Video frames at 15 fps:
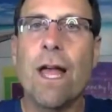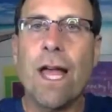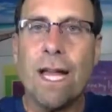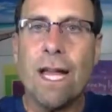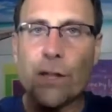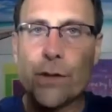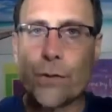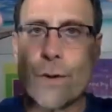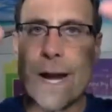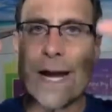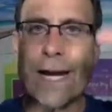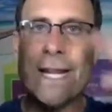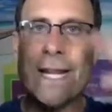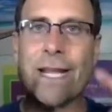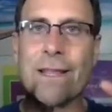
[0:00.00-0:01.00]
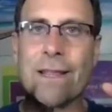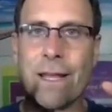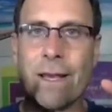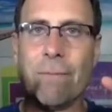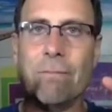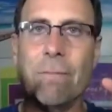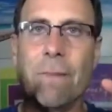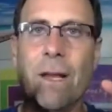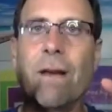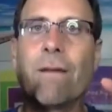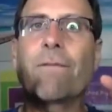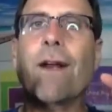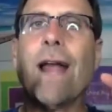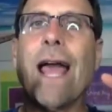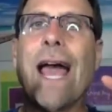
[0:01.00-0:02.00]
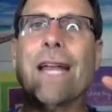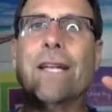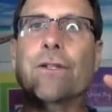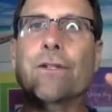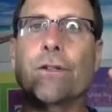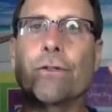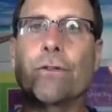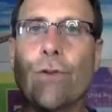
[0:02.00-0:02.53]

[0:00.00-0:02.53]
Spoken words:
and training them for attitude,